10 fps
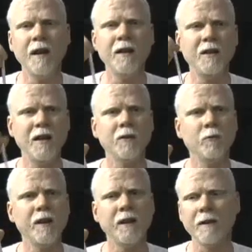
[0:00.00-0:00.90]
and take a
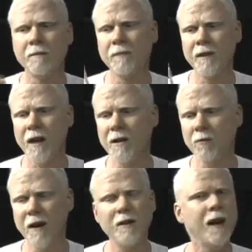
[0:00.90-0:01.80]
reading and you
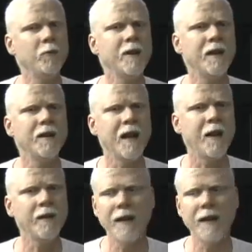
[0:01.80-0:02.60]
write that reading down.